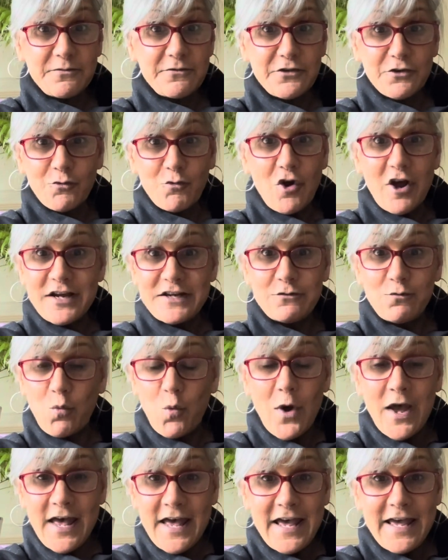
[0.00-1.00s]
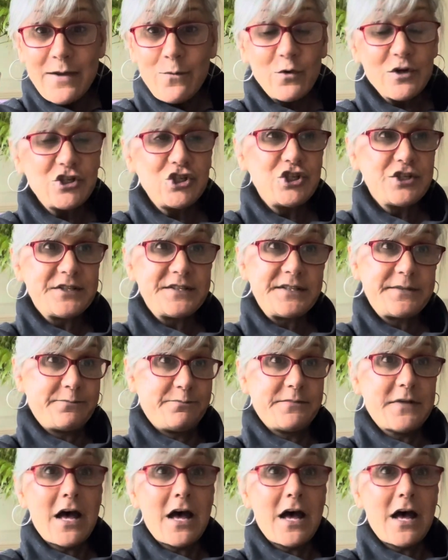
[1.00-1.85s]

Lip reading: the right way, which is